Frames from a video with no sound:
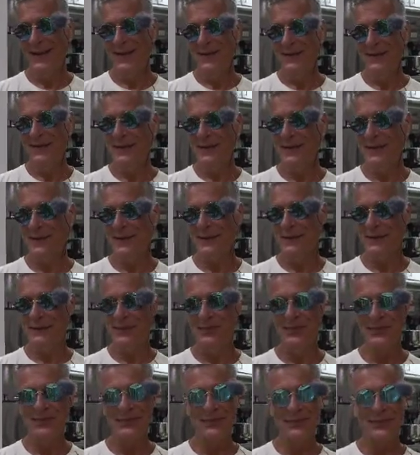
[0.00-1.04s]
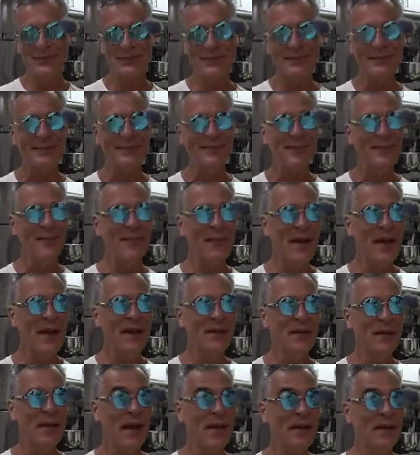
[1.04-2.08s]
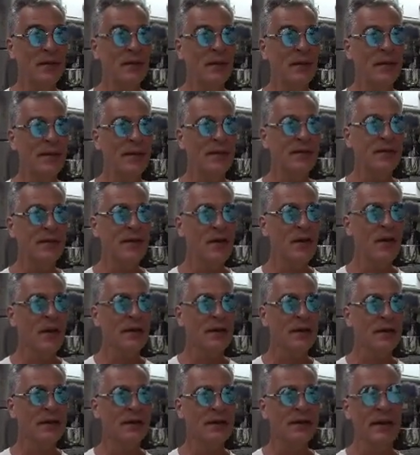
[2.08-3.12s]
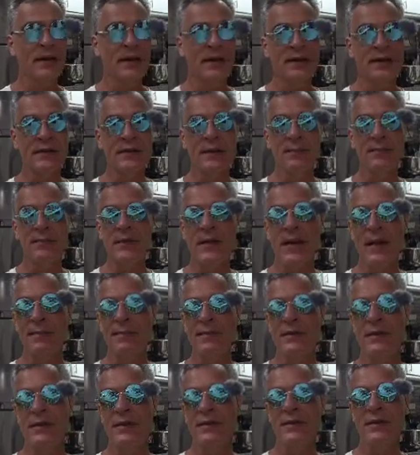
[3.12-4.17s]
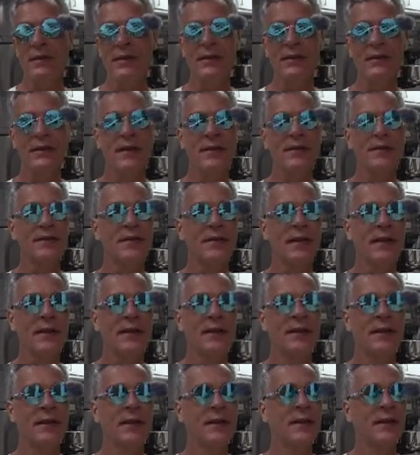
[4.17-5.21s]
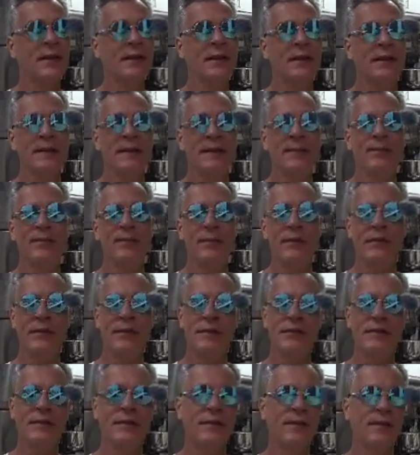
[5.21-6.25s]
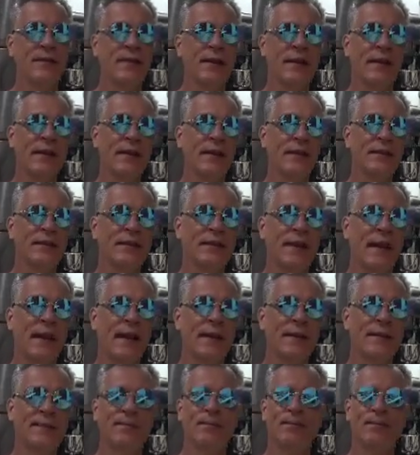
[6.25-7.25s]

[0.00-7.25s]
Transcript: So I don't know what else to call it. Sometimes here in this country, this is the funniest thing,